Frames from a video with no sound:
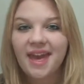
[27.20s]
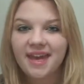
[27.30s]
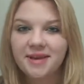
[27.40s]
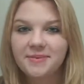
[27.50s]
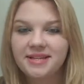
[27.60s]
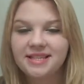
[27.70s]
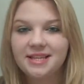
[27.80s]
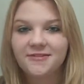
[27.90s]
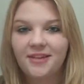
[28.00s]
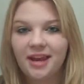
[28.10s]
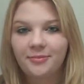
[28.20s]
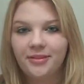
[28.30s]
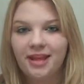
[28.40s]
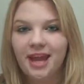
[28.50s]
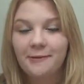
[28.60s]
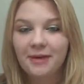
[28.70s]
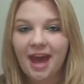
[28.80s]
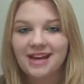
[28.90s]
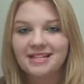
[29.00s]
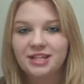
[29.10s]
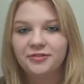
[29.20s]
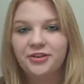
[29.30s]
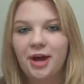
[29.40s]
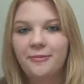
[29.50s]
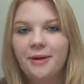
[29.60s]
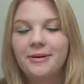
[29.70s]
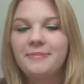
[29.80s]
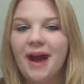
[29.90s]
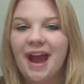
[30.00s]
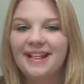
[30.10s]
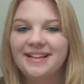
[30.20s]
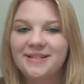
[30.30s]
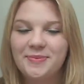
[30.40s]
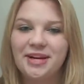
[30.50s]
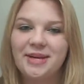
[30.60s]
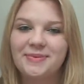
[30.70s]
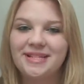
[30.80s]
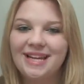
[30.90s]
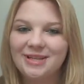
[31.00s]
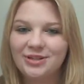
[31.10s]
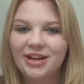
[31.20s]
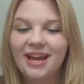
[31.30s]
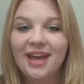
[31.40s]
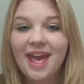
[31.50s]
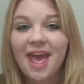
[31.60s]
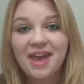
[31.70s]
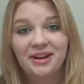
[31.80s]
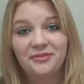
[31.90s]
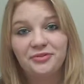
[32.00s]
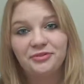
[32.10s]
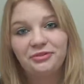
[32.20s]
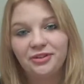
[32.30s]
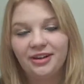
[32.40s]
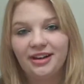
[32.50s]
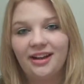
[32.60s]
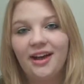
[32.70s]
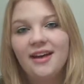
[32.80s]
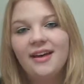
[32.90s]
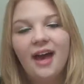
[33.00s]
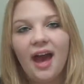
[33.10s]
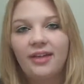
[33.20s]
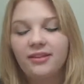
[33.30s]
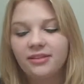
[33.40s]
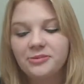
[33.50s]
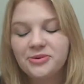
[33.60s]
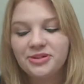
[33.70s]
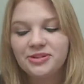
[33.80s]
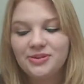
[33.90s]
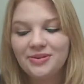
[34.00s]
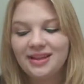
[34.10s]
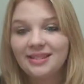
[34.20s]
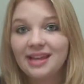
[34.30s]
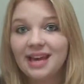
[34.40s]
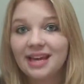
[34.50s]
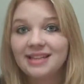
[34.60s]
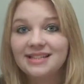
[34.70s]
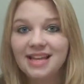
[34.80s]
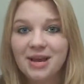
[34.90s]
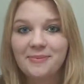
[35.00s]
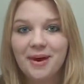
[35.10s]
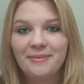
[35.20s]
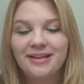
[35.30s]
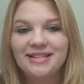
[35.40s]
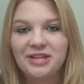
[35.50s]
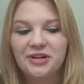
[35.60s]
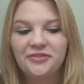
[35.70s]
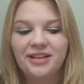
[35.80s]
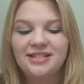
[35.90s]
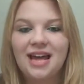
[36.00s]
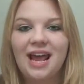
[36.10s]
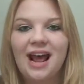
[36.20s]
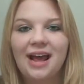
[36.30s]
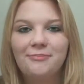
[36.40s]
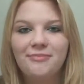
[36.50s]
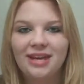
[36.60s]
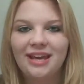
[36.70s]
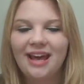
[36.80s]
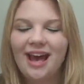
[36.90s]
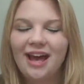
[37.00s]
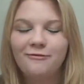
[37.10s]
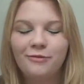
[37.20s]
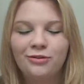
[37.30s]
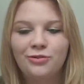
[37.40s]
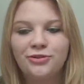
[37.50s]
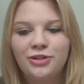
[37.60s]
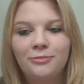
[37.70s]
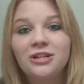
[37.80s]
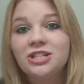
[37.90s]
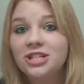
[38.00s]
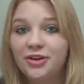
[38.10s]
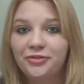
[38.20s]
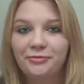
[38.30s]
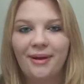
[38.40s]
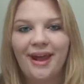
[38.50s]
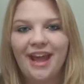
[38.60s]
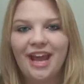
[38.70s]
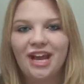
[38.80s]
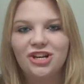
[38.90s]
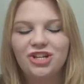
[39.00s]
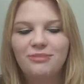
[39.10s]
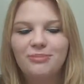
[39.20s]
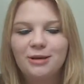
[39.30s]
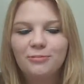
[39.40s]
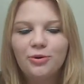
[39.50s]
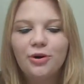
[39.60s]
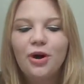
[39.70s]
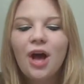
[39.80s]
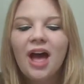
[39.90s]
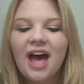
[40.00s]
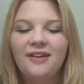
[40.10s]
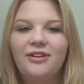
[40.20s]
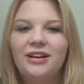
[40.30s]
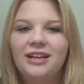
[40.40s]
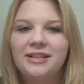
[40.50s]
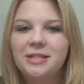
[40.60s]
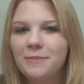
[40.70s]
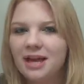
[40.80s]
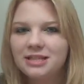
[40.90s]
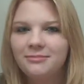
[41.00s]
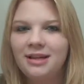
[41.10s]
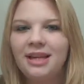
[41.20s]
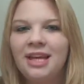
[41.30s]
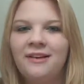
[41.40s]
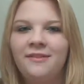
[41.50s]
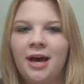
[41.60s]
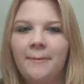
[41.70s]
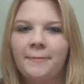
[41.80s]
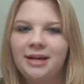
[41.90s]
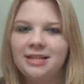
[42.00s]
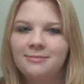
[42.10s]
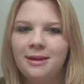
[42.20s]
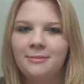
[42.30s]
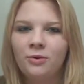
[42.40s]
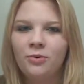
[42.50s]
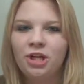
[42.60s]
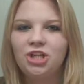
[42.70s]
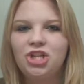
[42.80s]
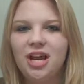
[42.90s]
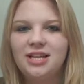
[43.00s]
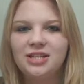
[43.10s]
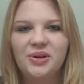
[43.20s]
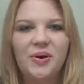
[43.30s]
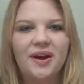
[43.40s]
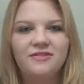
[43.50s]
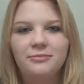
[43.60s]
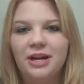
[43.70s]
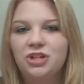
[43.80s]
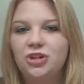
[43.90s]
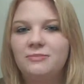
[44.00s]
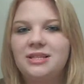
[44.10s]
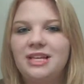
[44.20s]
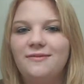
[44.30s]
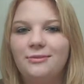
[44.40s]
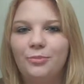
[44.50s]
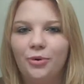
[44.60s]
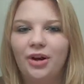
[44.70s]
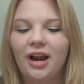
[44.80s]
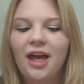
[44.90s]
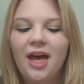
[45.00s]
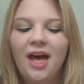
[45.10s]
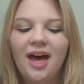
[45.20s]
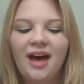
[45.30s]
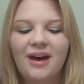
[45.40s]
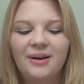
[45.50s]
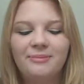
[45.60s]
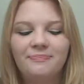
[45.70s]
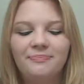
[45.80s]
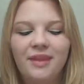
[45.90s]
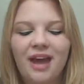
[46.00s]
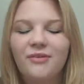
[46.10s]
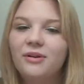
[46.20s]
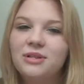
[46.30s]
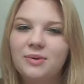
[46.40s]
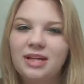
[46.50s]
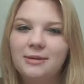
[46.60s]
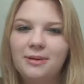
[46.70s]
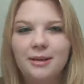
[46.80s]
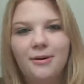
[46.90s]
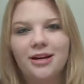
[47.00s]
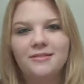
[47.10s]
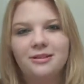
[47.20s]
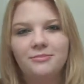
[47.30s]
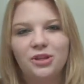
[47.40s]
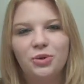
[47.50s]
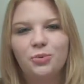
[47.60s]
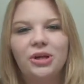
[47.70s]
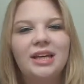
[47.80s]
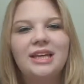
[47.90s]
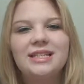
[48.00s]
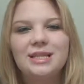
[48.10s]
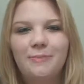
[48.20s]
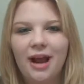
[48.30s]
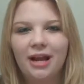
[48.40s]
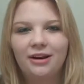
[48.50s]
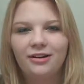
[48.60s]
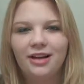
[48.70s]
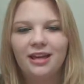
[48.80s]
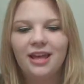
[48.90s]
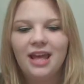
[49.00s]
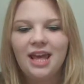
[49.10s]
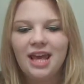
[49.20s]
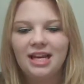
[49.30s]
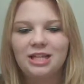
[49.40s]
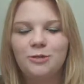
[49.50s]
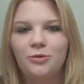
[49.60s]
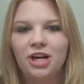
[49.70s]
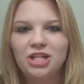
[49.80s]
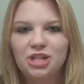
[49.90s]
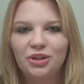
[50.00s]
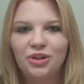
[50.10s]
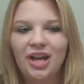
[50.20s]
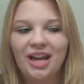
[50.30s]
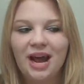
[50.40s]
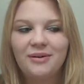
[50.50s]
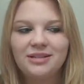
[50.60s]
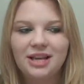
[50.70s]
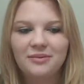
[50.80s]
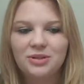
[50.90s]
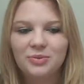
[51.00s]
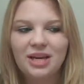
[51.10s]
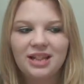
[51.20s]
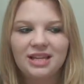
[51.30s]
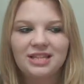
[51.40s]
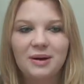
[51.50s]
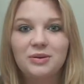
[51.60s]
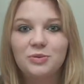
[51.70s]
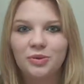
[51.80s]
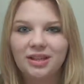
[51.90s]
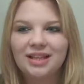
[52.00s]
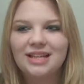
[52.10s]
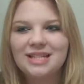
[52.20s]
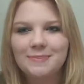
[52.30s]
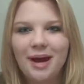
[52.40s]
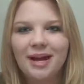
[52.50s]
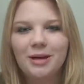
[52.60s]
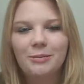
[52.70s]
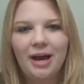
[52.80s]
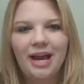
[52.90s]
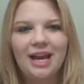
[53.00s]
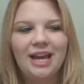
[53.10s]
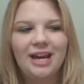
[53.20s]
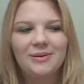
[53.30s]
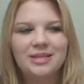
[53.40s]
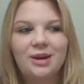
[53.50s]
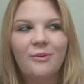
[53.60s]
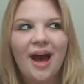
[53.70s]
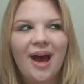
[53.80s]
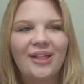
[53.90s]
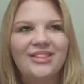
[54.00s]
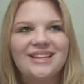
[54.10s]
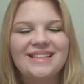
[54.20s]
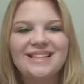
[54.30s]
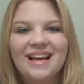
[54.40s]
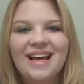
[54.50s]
Hey, ABC family. I'm casting for Upcoming Pilots. My name is Desiree, and I'm from Florida. I think the most unique thing I can say about myself is that I'm me. I've been through so much stuff for my age, and people have already expected me to give up, but it's made me want to chase and go after my dreams even more. I've always wanted to be a part of something really inspiring and inspirational, and as I was reading this, I was really inspired by it, and I was like, wow, this